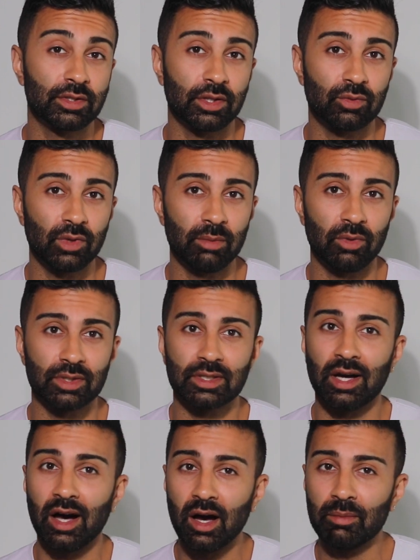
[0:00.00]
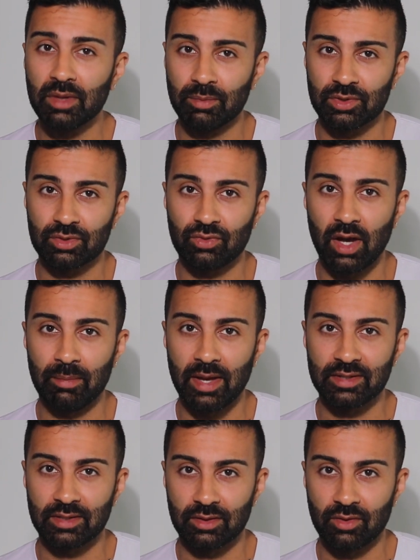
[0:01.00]
whereas the three most commonly prescribed
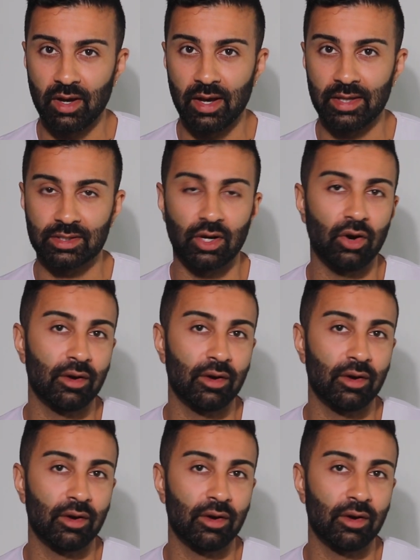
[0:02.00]
SNRIs